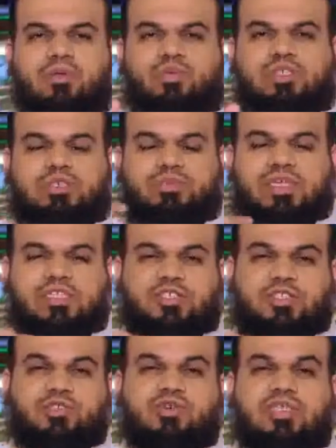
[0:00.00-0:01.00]
which means
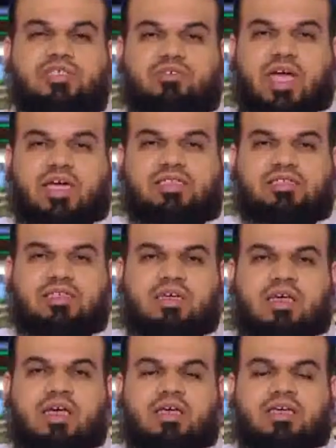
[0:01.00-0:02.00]
to resurrect,
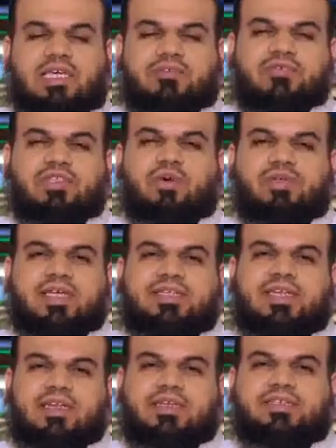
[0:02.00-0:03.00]
even though they
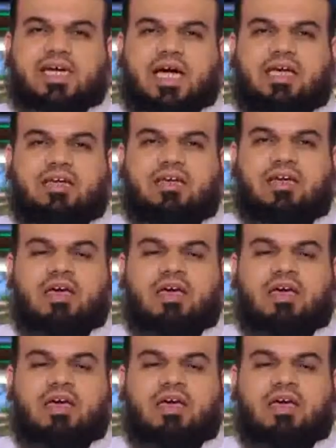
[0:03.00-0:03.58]
didn't die,